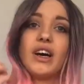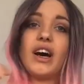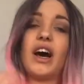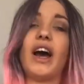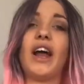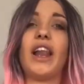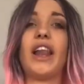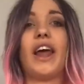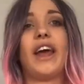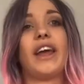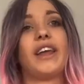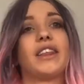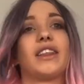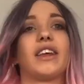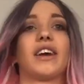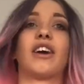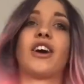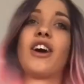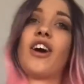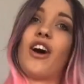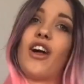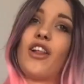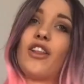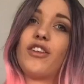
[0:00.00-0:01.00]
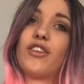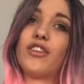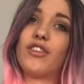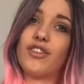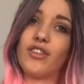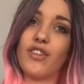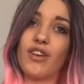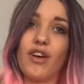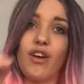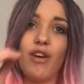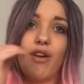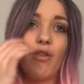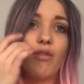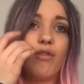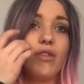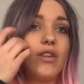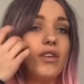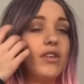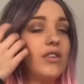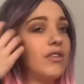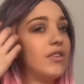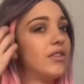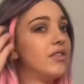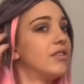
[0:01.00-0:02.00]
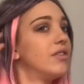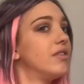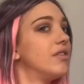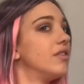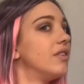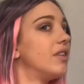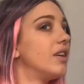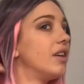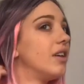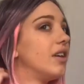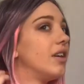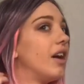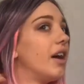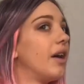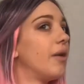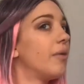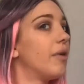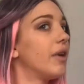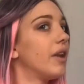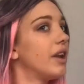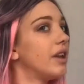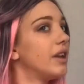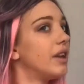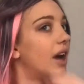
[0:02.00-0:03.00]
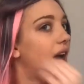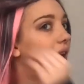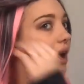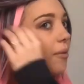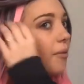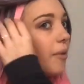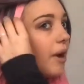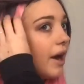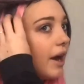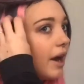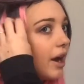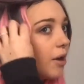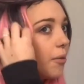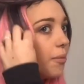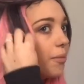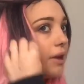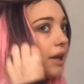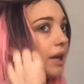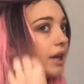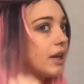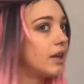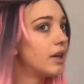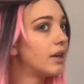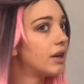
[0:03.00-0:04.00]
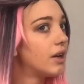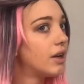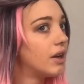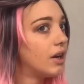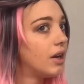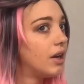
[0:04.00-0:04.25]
I like the color though. I want to dye my hair pink.